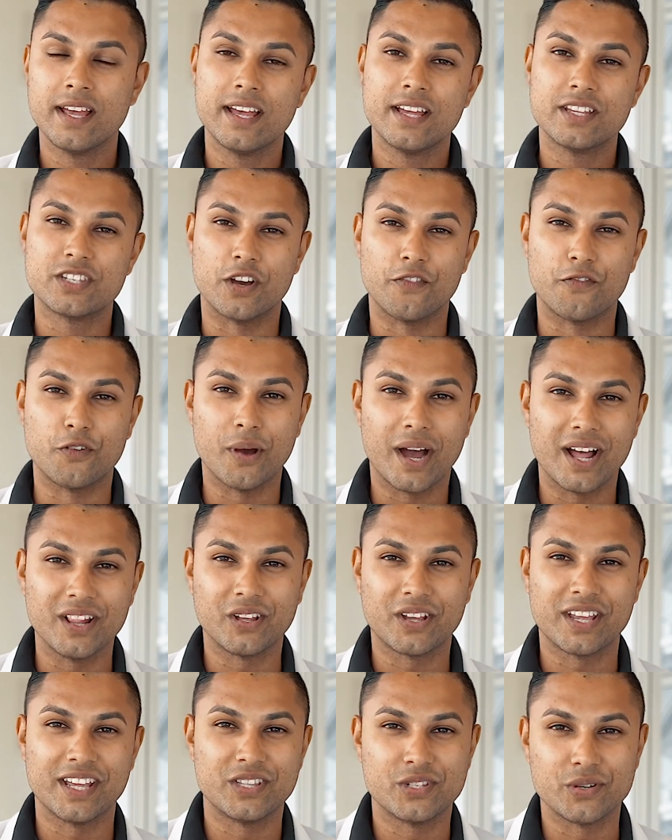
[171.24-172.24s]
So if you are
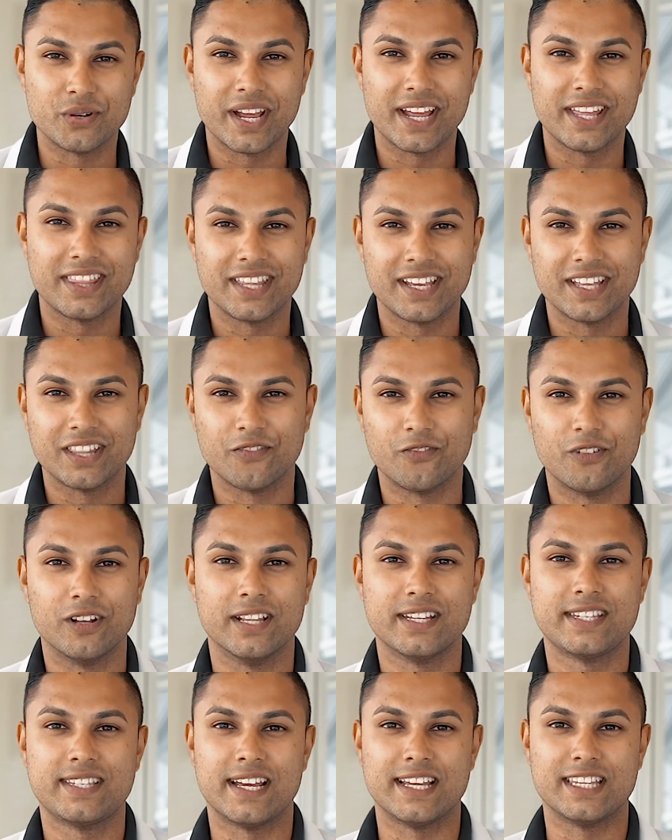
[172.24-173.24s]
looking at doing anything in the
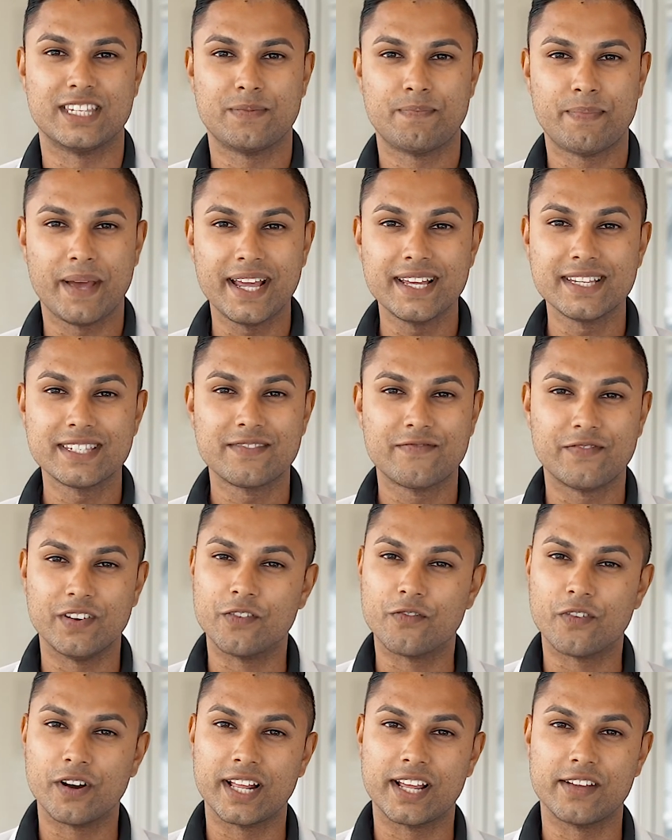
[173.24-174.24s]
real estate space,
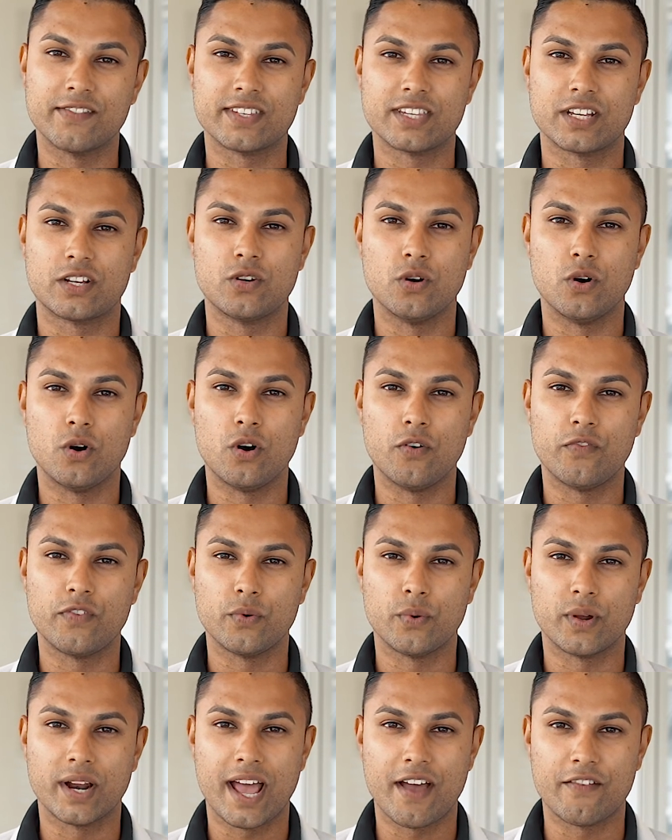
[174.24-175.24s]
feel free to give us a call if
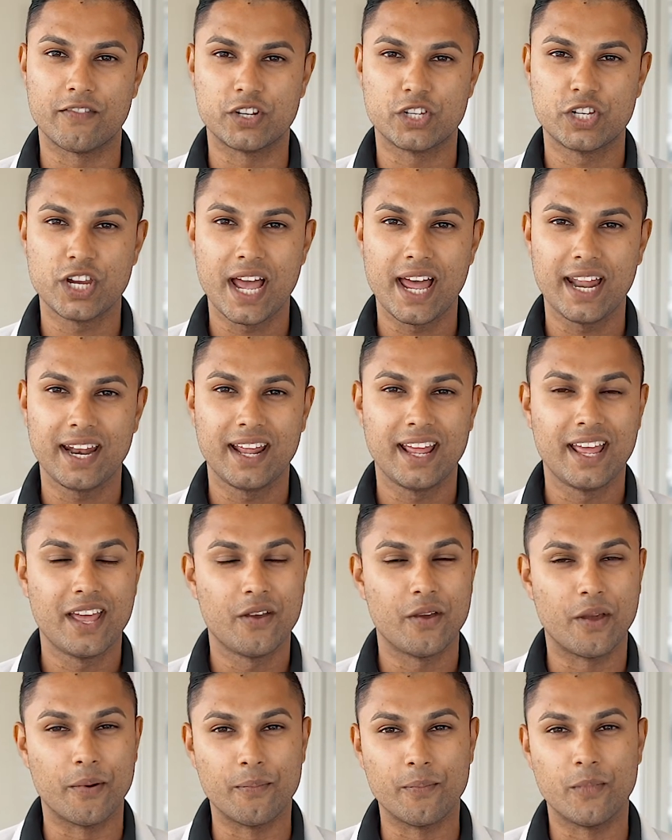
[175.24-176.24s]
you want to have a
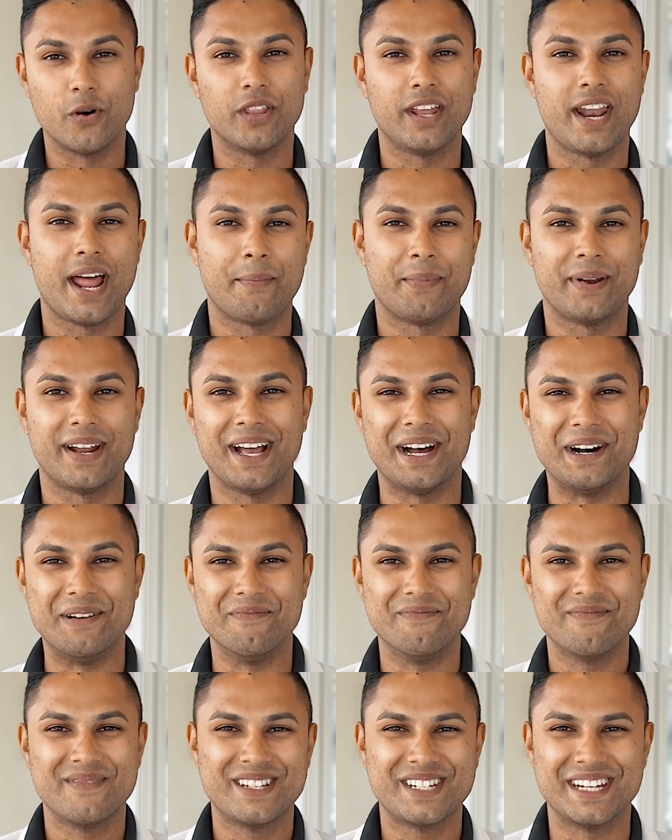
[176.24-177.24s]
chat, and we're more than happy to
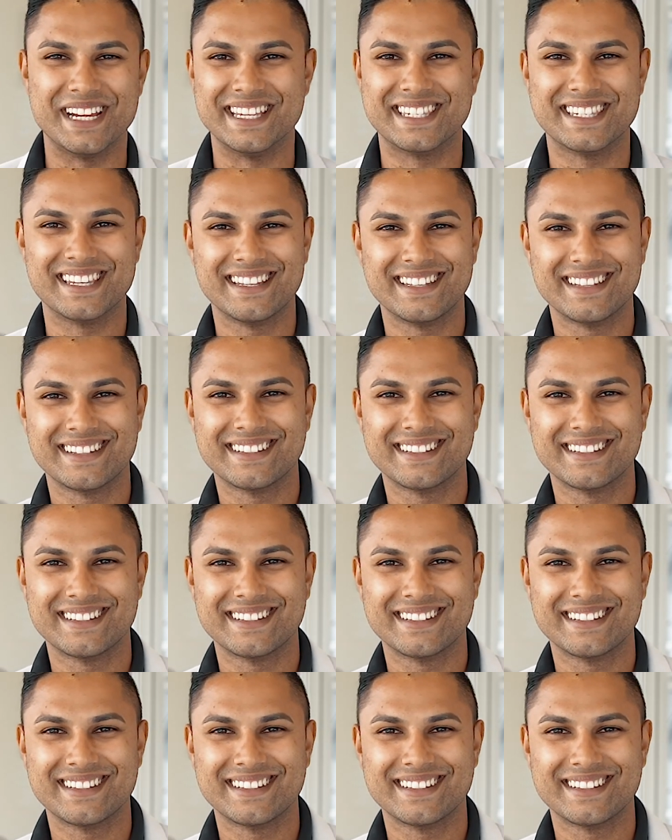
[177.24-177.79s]
help. Cheers.